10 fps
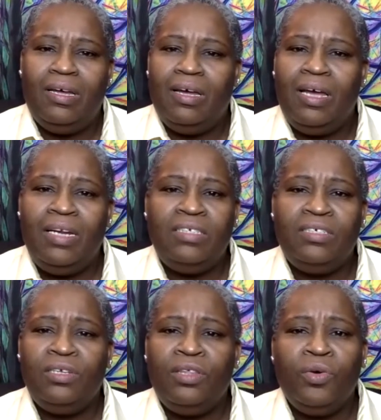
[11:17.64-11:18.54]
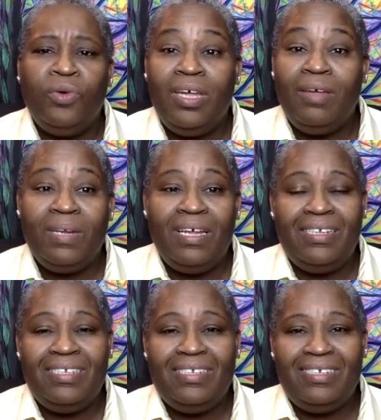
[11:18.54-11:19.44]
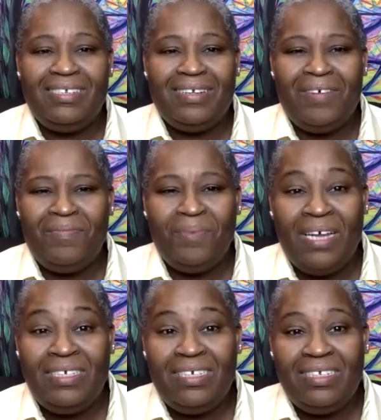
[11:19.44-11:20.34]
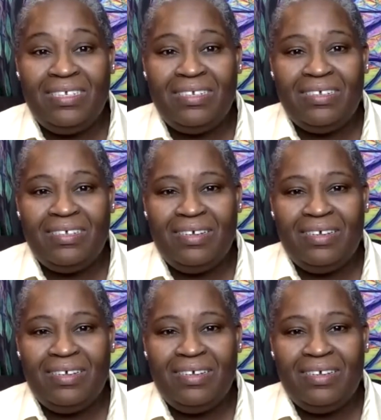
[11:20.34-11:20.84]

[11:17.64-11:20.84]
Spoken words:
and until the crooked places of prejudice